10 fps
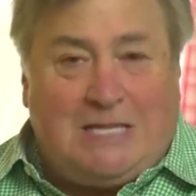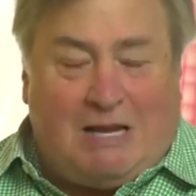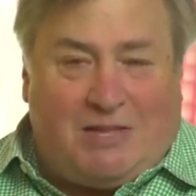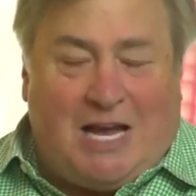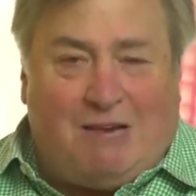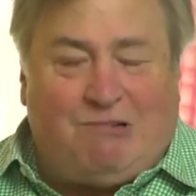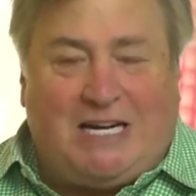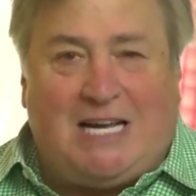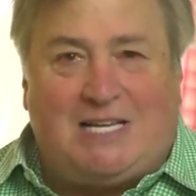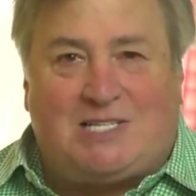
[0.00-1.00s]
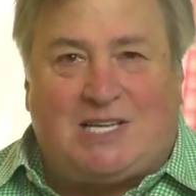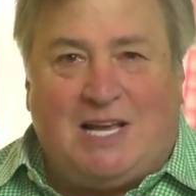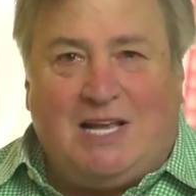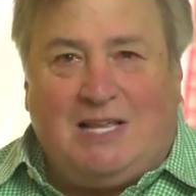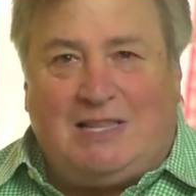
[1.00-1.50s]
Now, the irony is
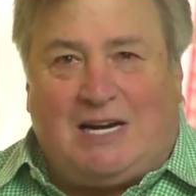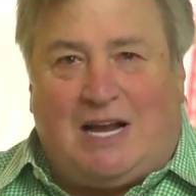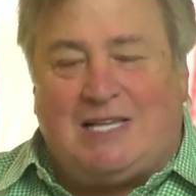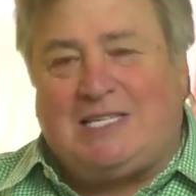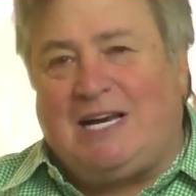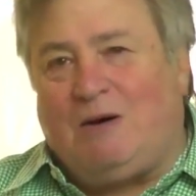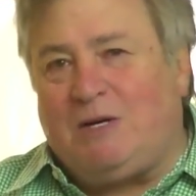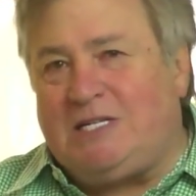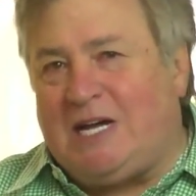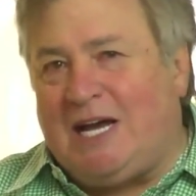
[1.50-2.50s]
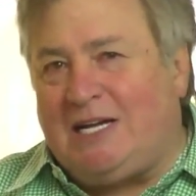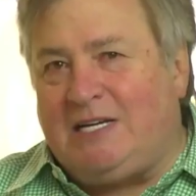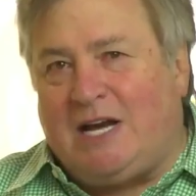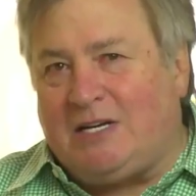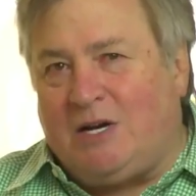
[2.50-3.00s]
that Eisenhower
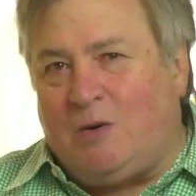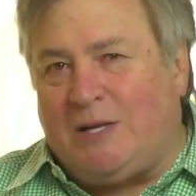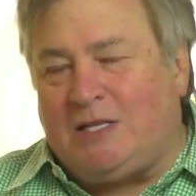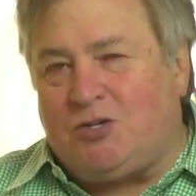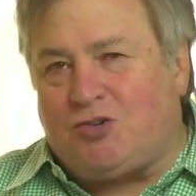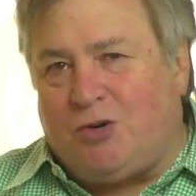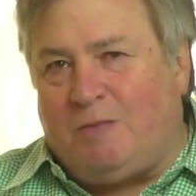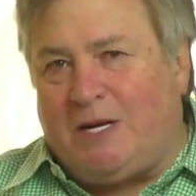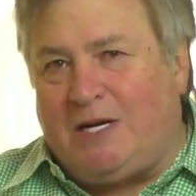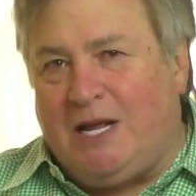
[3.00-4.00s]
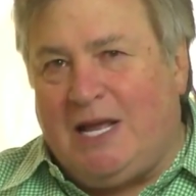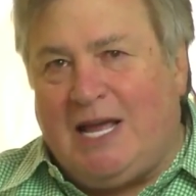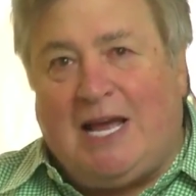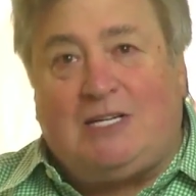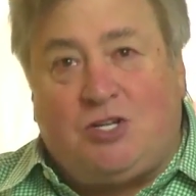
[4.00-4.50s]
died not knowing that Truman
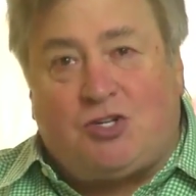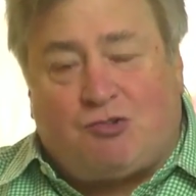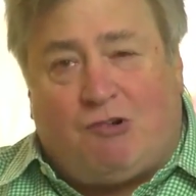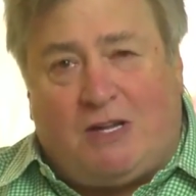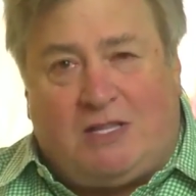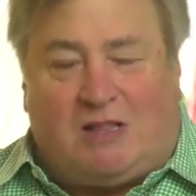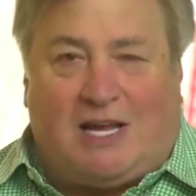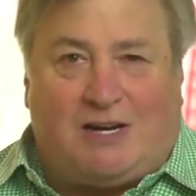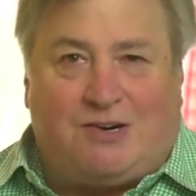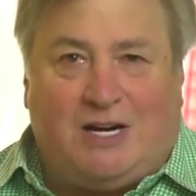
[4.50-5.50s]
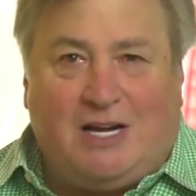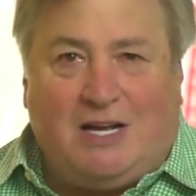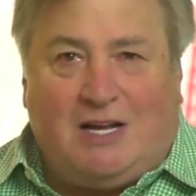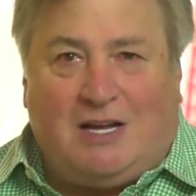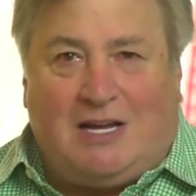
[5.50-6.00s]
had destroyed the letter.
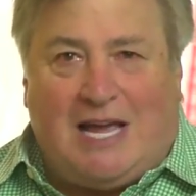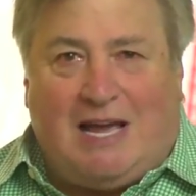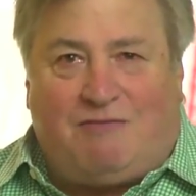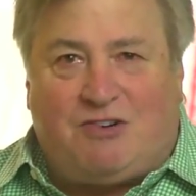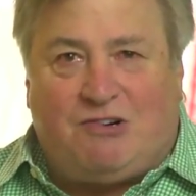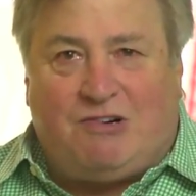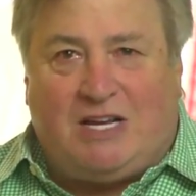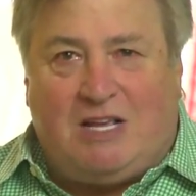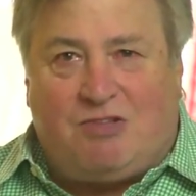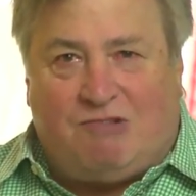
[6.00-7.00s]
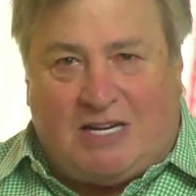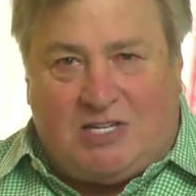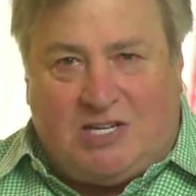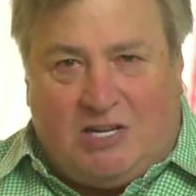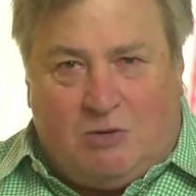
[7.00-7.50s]
After he
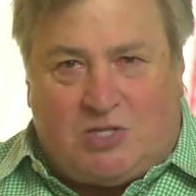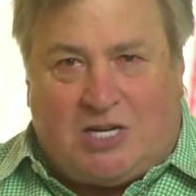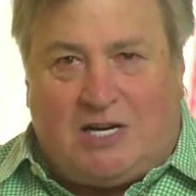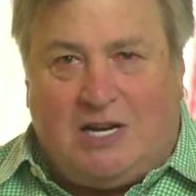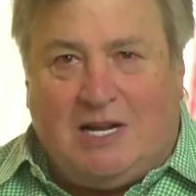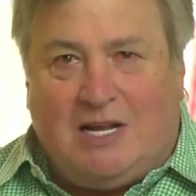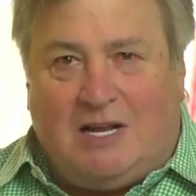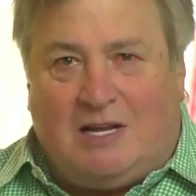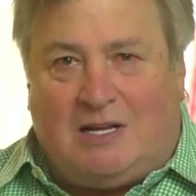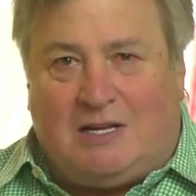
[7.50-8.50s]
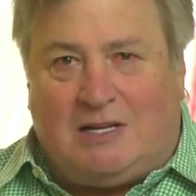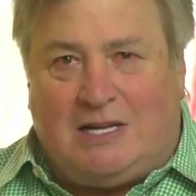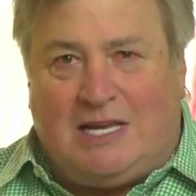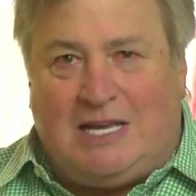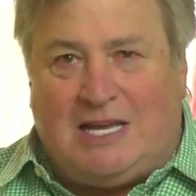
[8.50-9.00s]
threatened to use it,
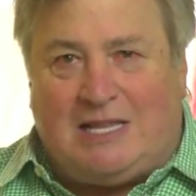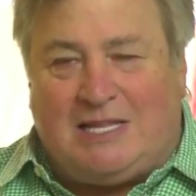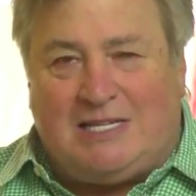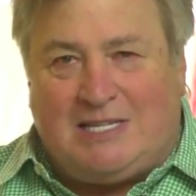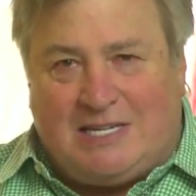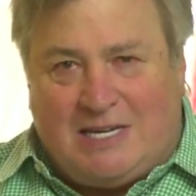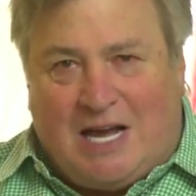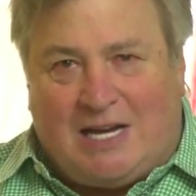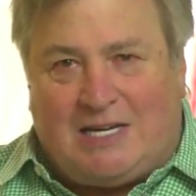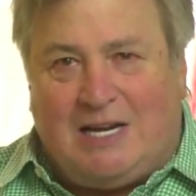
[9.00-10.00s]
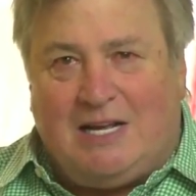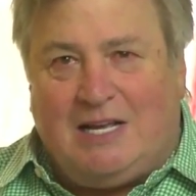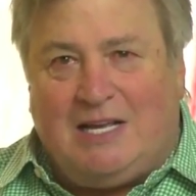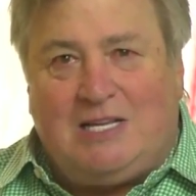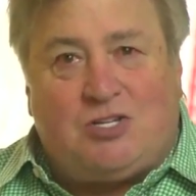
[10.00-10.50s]
and then did not,
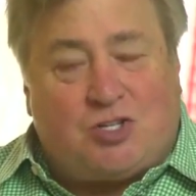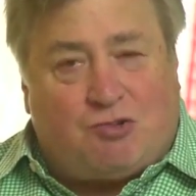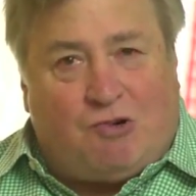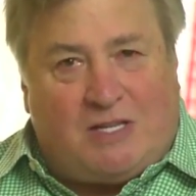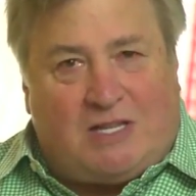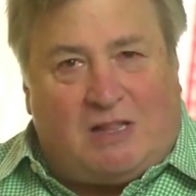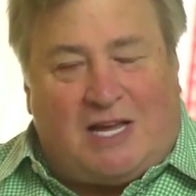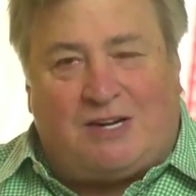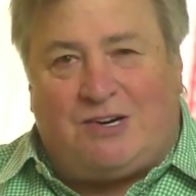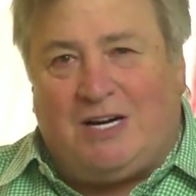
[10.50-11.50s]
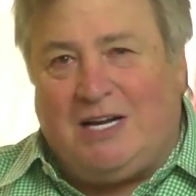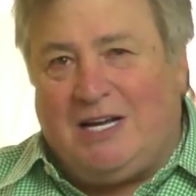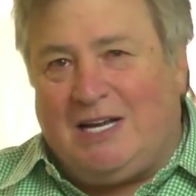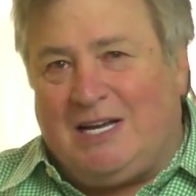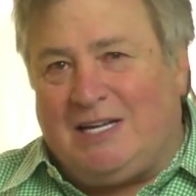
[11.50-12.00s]
he destroyed the letter.
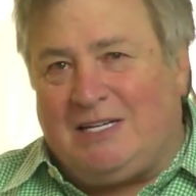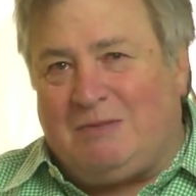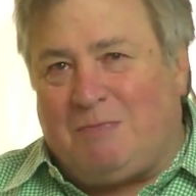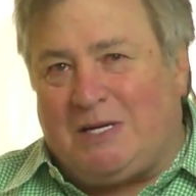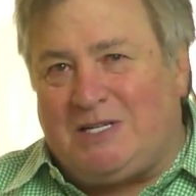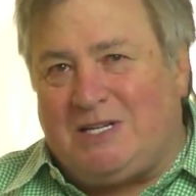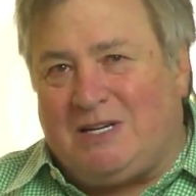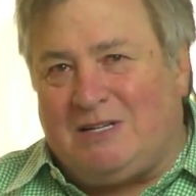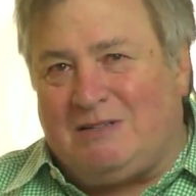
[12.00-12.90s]
But